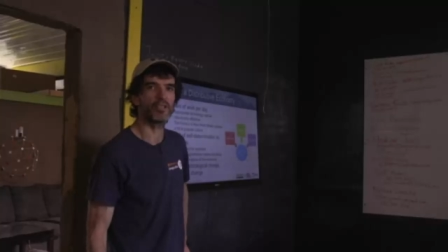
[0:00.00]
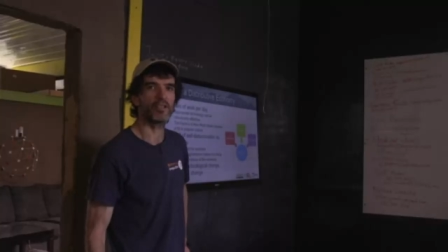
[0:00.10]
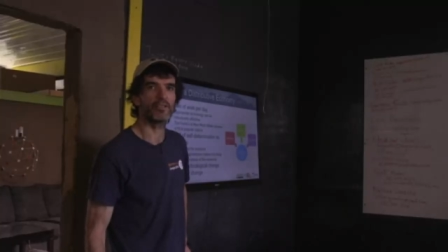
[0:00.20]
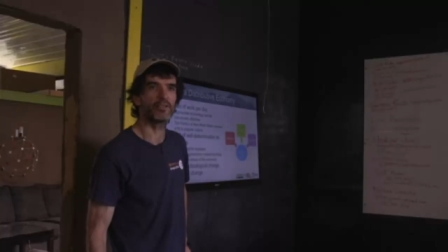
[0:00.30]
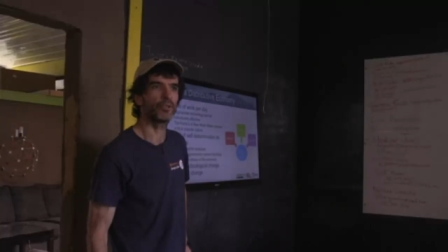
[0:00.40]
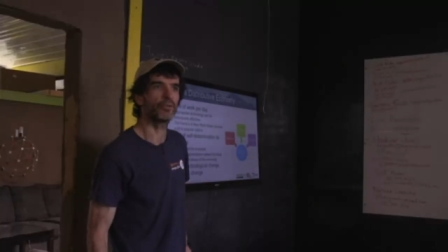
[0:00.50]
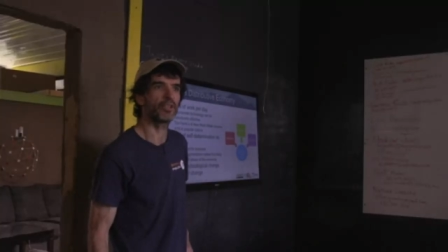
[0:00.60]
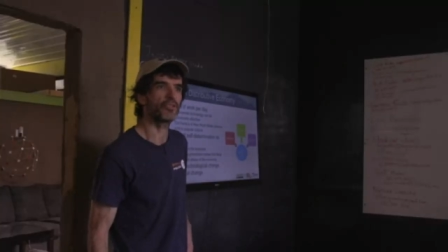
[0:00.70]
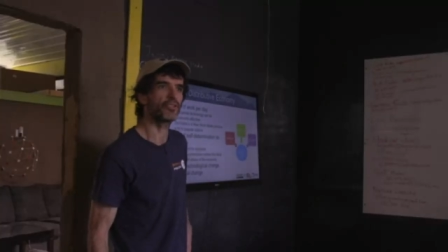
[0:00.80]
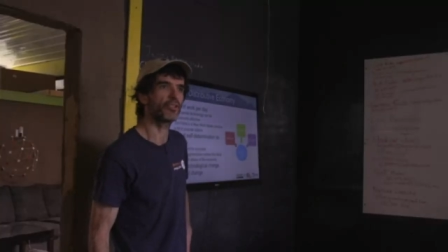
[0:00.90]
they don't
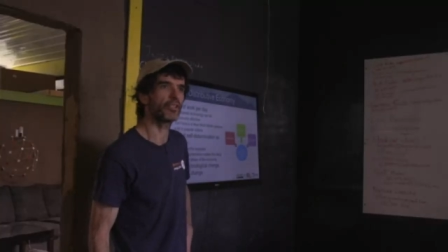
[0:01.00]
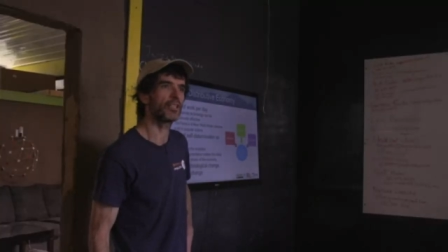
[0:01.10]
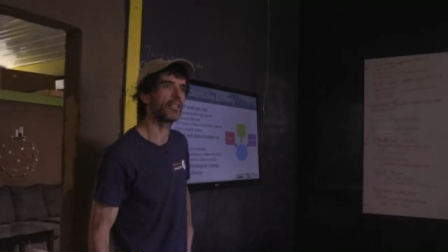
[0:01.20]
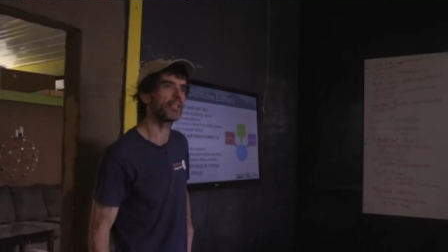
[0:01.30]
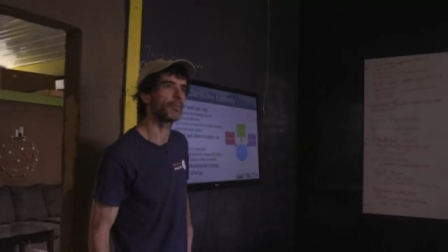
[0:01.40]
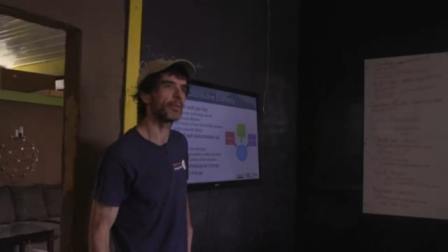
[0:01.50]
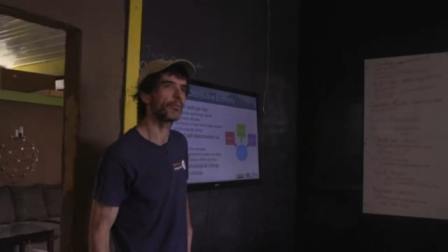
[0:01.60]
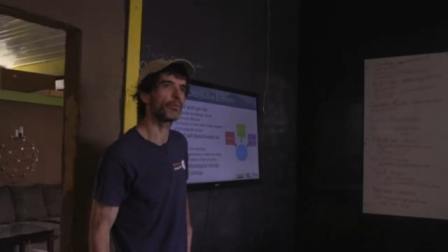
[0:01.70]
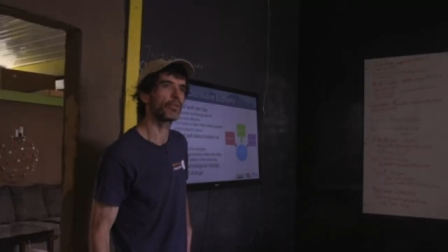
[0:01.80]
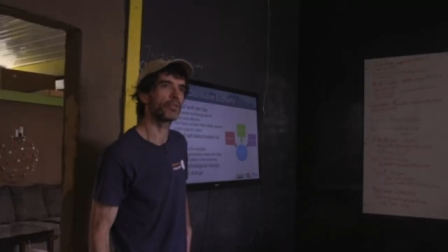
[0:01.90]
necessarily like. I mean,
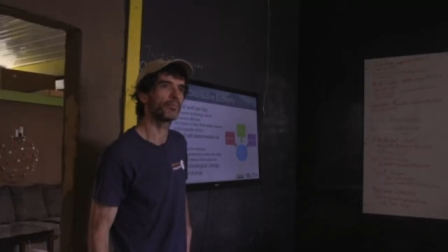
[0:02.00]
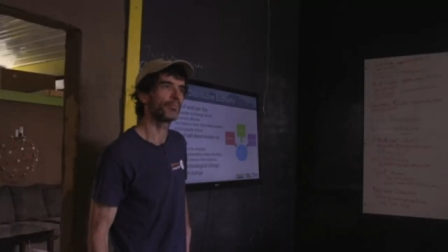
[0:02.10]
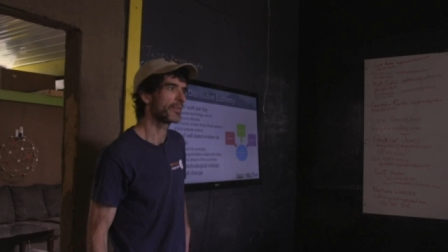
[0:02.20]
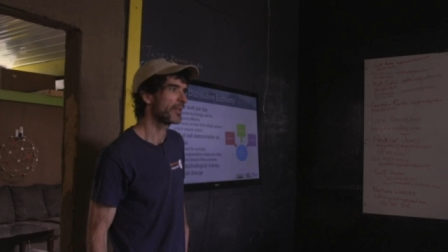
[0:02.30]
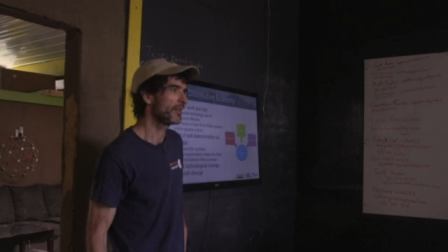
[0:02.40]
we want to